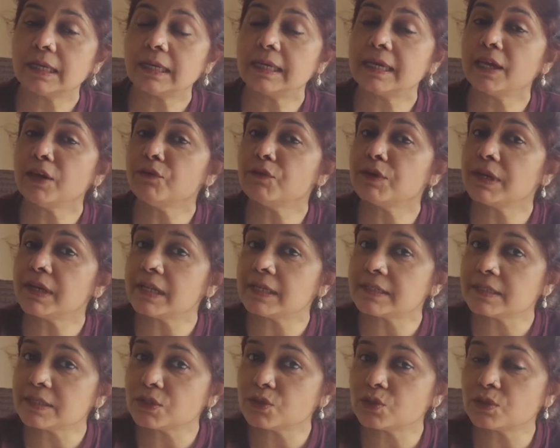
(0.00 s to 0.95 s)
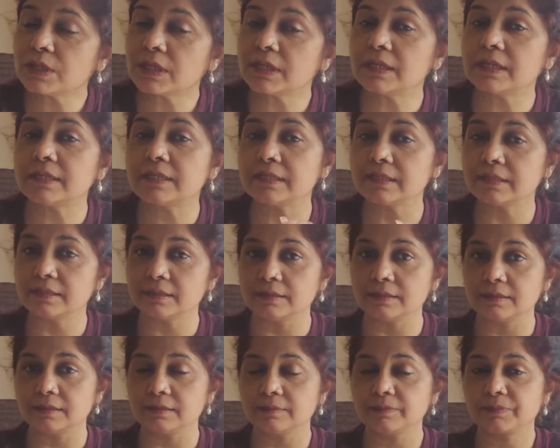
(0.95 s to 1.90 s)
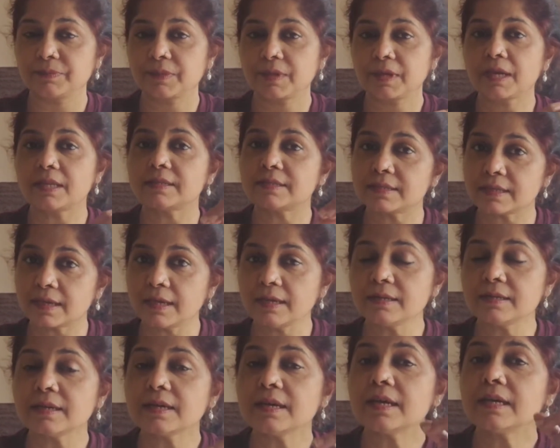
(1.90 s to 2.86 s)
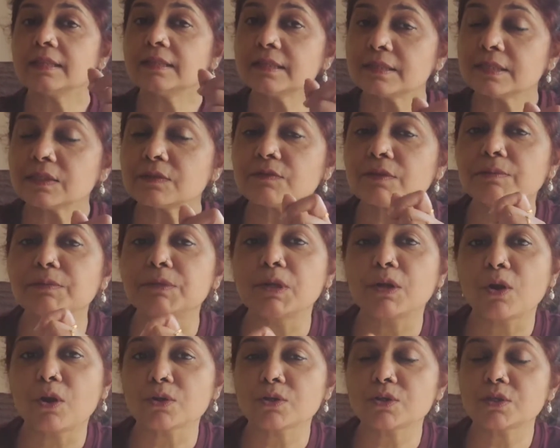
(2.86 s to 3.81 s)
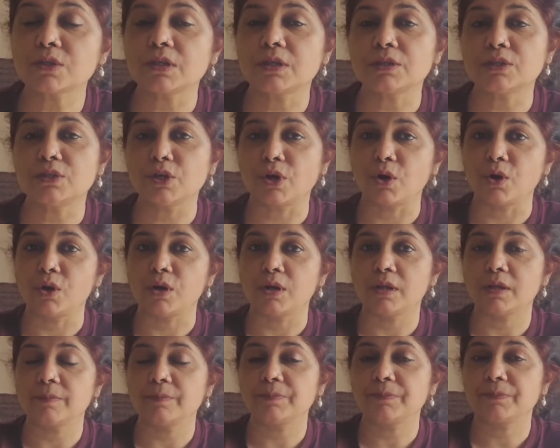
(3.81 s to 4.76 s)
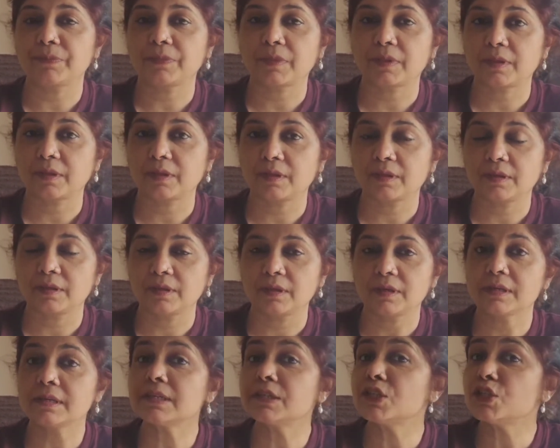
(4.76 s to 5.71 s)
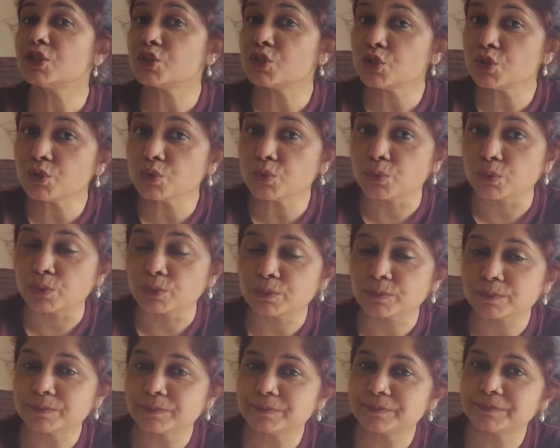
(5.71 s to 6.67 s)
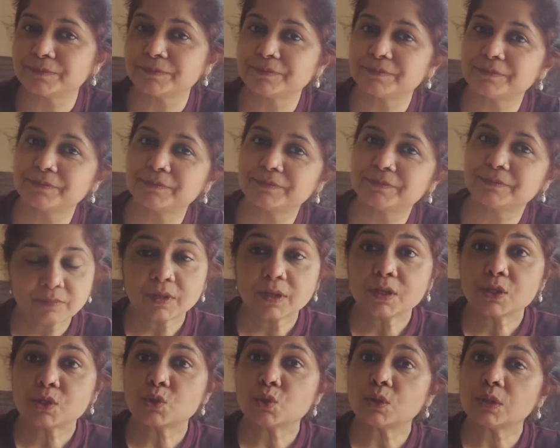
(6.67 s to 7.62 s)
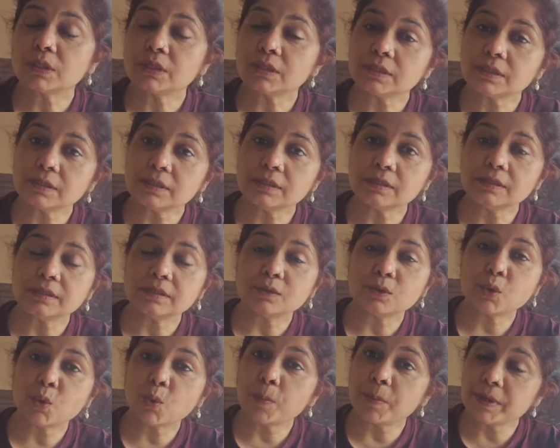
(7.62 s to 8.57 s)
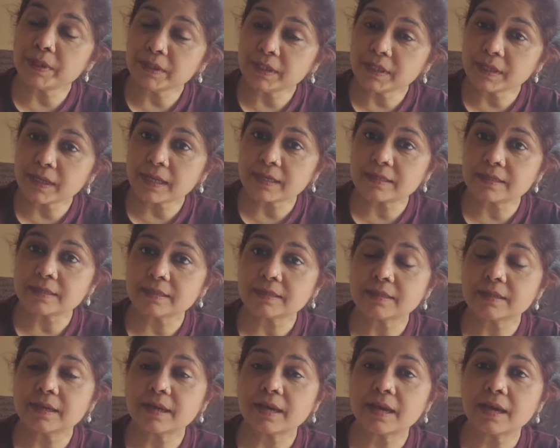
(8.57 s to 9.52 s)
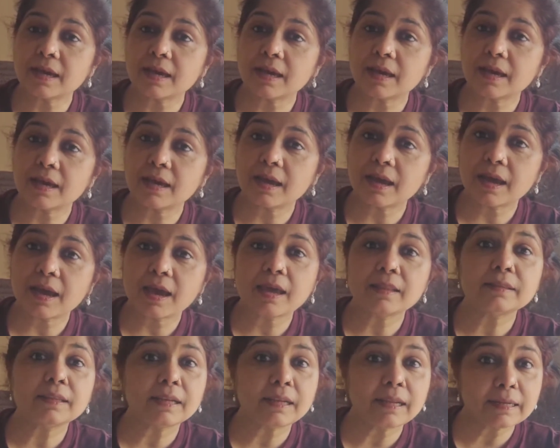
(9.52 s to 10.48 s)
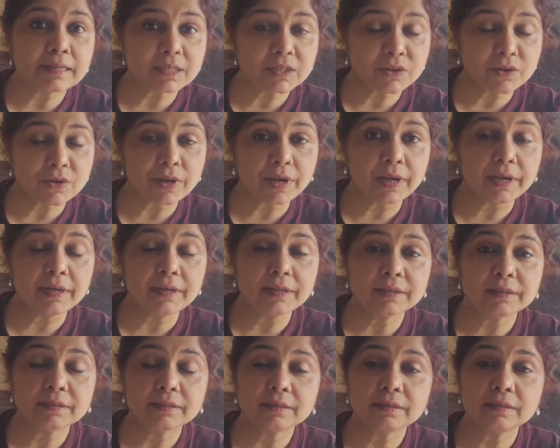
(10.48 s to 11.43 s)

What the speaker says: gave a letter to that little girl and said, "This is from the lost doll, written to you." So the girl opened the letter, and the letter read,